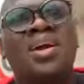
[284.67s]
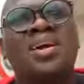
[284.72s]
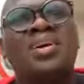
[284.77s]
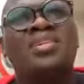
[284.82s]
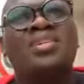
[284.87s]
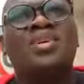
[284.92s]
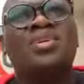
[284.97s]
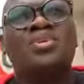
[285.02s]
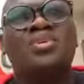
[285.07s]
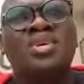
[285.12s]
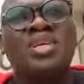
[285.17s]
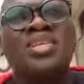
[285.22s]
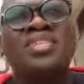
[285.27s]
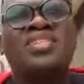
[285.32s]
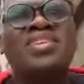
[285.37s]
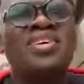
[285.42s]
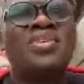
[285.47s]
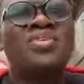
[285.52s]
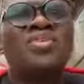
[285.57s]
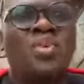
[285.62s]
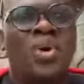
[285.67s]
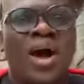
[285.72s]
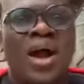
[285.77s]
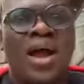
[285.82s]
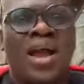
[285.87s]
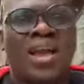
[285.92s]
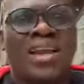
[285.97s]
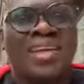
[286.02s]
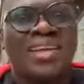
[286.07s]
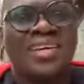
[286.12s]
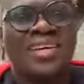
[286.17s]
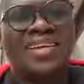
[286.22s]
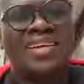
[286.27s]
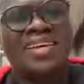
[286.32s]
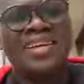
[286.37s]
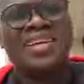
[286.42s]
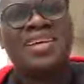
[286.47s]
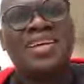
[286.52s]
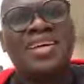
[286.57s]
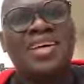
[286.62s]
reason why
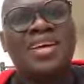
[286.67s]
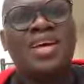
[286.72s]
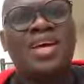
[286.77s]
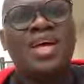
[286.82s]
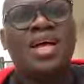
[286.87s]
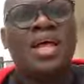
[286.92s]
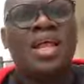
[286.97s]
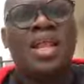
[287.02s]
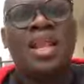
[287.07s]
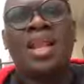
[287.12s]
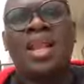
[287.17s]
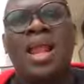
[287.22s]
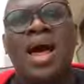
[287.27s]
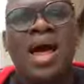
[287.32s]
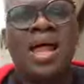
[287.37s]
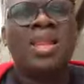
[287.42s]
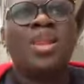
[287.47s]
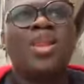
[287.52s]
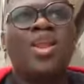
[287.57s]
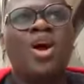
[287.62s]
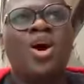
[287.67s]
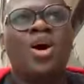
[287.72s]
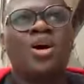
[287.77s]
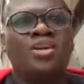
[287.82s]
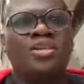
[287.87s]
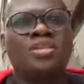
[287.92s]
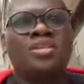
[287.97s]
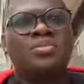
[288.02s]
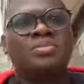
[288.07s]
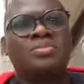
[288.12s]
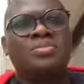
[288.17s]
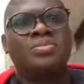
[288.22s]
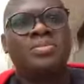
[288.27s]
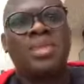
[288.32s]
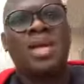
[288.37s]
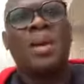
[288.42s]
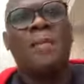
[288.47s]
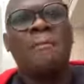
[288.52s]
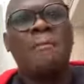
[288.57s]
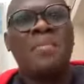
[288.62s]
landlords
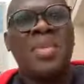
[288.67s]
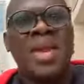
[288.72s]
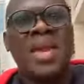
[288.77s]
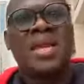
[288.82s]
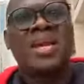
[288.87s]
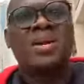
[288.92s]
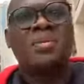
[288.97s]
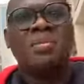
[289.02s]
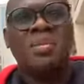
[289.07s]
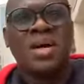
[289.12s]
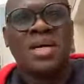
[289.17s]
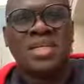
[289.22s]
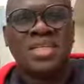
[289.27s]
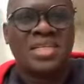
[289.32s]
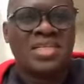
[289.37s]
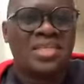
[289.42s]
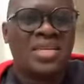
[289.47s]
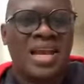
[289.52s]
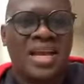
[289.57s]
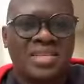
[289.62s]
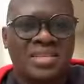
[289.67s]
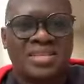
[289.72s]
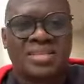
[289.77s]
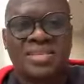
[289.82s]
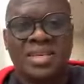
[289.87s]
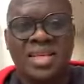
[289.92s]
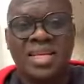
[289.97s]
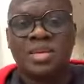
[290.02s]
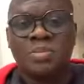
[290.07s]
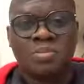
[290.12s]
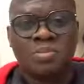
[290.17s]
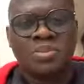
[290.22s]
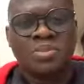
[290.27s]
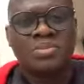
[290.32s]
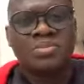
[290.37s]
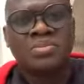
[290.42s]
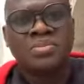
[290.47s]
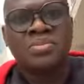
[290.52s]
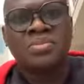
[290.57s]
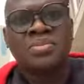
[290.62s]
make money in their sleep
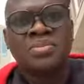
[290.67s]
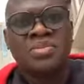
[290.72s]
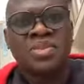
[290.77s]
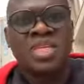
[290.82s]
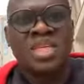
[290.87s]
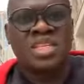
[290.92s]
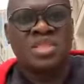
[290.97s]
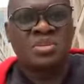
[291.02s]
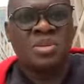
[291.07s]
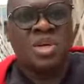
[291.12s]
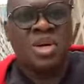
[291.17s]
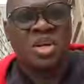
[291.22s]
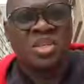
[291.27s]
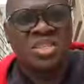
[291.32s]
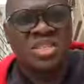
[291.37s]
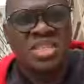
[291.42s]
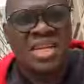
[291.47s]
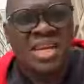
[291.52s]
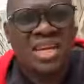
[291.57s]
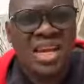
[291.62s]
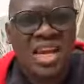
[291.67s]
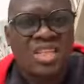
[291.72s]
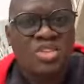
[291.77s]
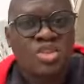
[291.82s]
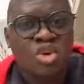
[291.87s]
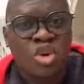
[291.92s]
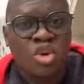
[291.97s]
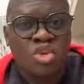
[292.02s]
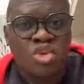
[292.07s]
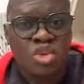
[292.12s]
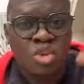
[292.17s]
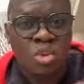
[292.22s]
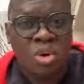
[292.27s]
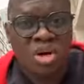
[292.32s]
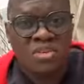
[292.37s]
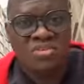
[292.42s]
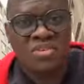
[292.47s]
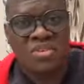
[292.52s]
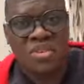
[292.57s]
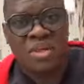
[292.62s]
is because tenants go to work
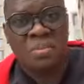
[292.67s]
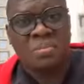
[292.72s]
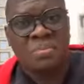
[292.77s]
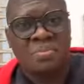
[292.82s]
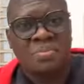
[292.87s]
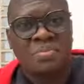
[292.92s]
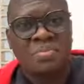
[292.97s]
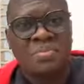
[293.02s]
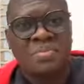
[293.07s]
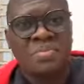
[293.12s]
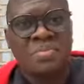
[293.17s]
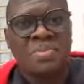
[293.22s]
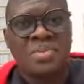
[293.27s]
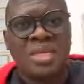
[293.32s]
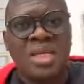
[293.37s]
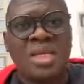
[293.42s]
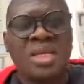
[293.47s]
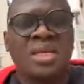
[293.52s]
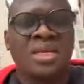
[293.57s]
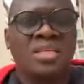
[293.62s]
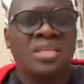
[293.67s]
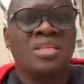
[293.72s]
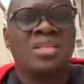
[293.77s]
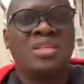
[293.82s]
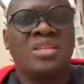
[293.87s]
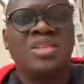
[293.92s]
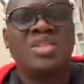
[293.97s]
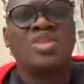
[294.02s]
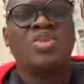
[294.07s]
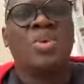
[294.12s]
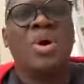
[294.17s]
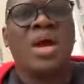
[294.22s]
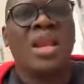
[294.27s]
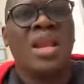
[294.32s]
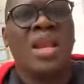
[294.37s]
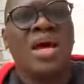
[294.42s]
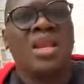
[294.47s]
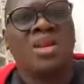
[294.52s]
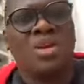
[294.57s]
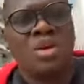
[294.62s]
for them. The reason why
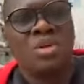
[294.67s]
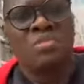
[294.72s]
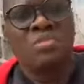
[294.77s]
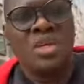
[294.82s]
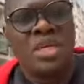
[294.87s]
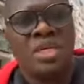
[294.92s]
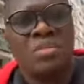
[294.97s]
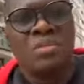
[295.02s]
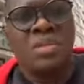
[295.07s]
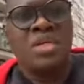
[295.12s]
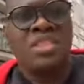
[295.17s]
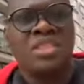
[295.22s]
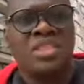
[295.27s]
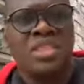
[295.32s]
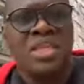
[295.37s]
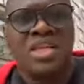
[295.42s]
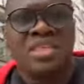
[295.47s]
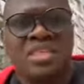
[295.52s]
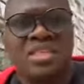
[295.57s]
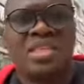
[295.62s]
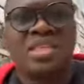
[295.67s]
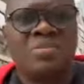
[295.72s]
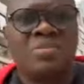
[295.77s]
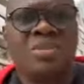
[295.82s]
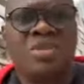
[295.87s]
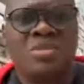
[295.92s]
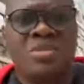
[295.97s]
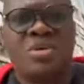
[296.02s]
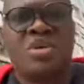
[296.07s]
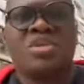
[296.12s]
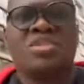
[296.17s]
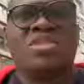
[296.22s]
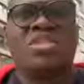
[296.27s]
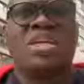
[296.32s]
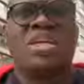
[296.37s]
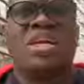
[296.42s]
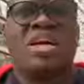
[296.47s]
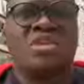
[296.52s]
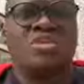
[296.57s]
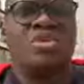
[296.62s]
landlords make money in their sleep is because
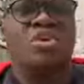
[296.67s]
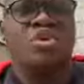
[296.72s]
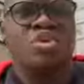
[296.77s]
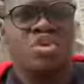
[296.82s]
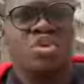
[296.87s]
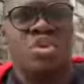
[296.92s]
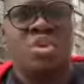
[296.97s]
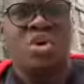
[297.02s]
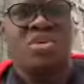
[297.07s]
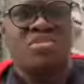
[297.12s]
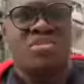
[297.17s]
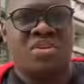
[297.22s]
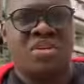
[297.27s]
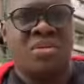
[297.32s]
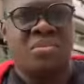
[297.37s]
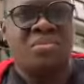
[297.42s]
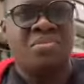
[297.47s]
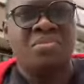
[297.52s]
tenants go to work for them.